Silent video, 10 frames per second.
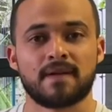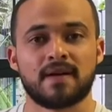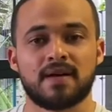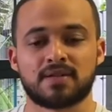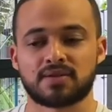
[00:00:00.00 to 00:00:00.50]

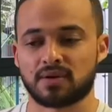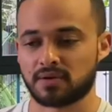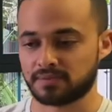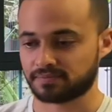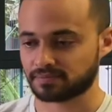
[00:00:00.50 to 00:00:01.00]
And
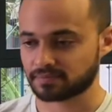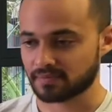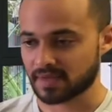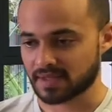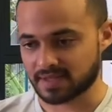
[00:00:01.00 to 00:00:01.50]
so
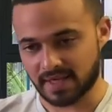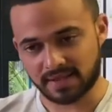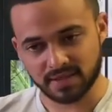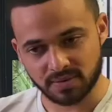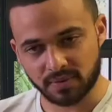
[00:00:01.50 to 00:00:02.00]
take
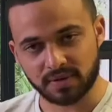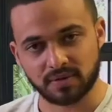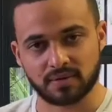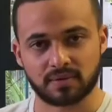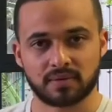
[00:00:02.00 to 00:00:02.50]
this with
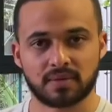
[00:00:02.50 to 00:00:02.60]
you,